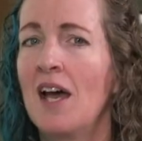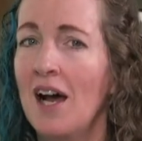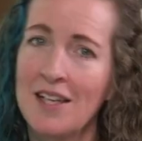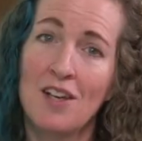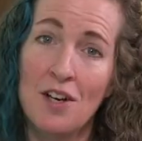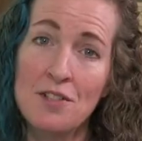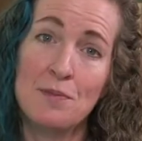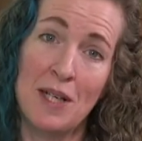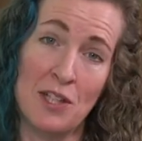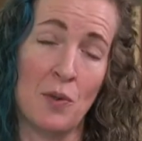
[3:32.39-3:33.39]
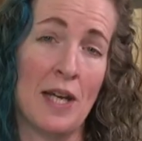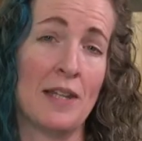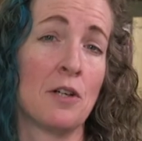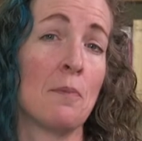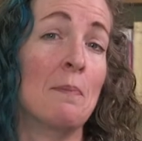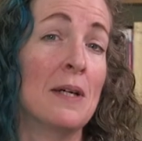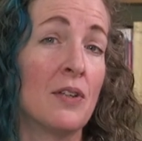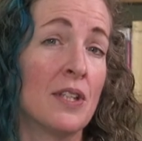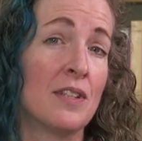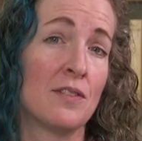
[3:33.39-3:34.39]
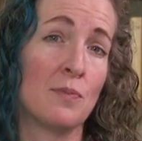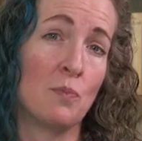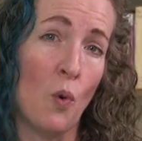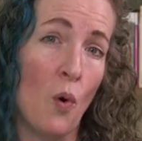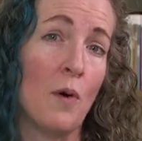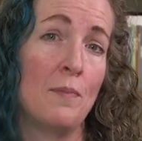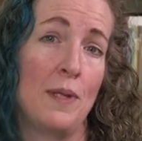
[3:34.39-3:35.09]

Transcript: And also, by the way, there are millions more